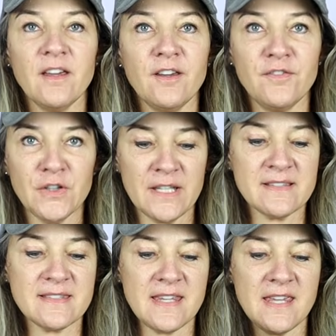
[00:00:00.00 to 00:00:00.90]
If you
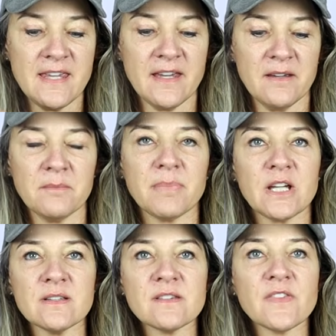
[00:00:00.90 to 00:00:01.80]
can see here,
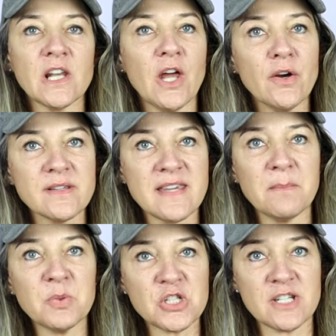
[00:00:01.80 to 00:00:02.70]
because of the low
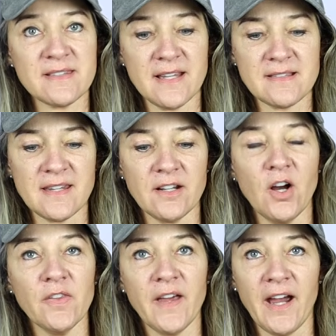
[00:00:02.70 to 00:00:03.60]
temperature setting
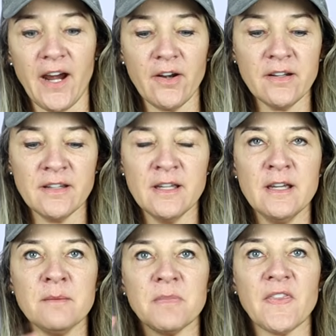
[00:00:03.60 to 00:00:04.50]
on the iron,
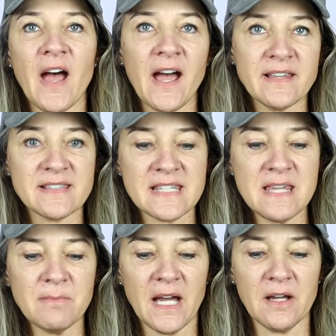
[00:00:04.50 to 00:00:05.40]
but the high
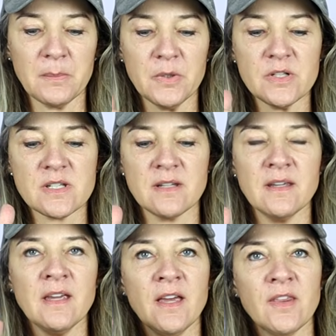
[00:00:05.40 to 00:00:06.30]
steam output,
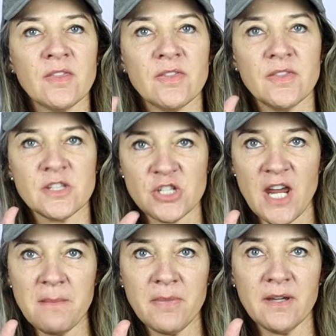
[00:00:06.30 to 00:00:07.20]

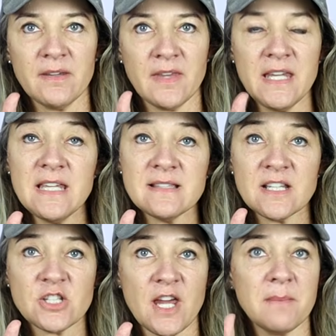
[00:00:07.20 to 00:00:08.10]
the
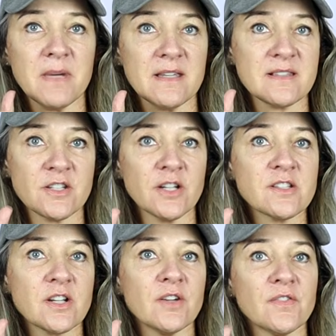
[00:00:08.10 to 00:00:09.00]
heating chamber is
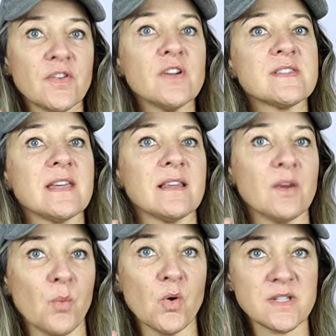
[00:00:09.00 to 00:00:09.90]
not converting
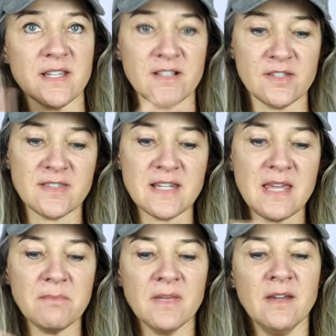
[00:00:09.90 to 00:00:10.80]
the water into
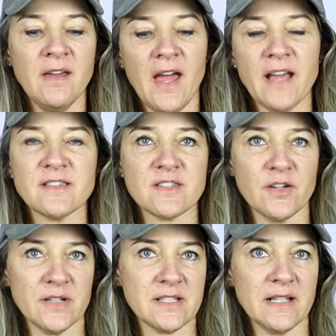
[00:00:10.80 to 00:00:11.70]
steam, and
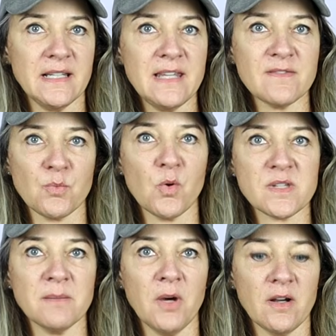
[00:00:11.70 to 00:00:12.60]
so it leaves
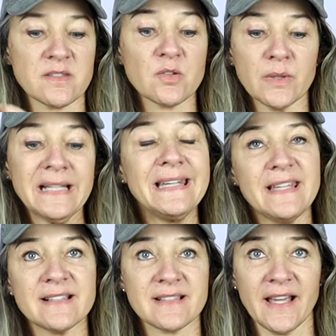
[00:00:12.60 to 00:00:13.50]
watermarks, or it
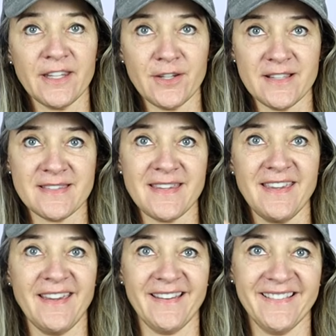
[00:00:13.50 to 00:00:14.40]
leaks like you can see
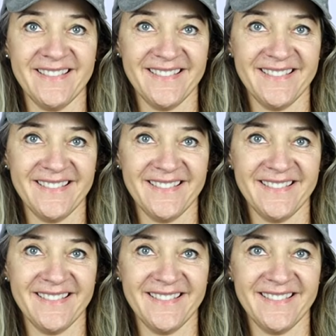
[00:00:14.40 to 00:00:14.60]
here.